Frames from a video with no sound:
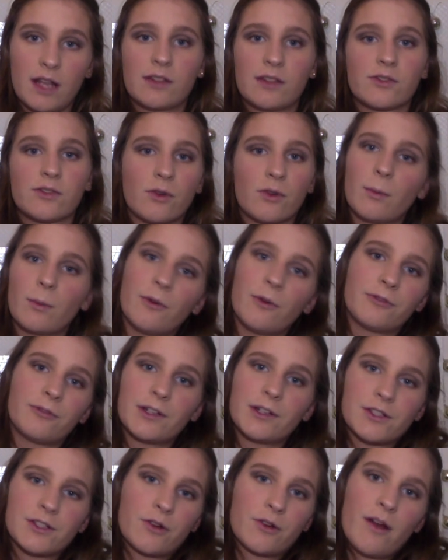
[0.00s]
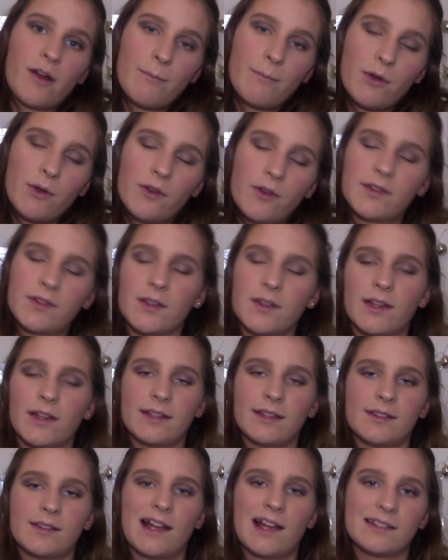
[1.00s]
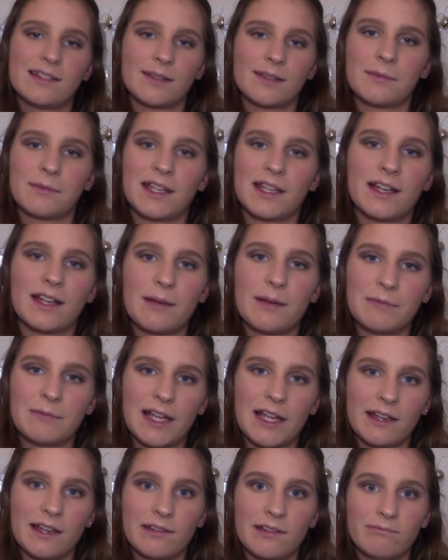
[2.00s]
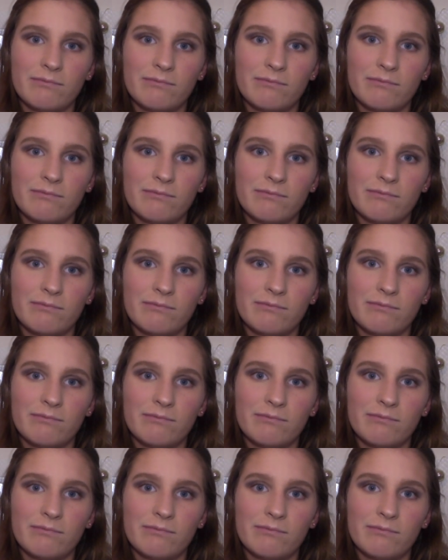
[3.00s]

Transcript: it's normal for it to crumble, so that's not something I'm like,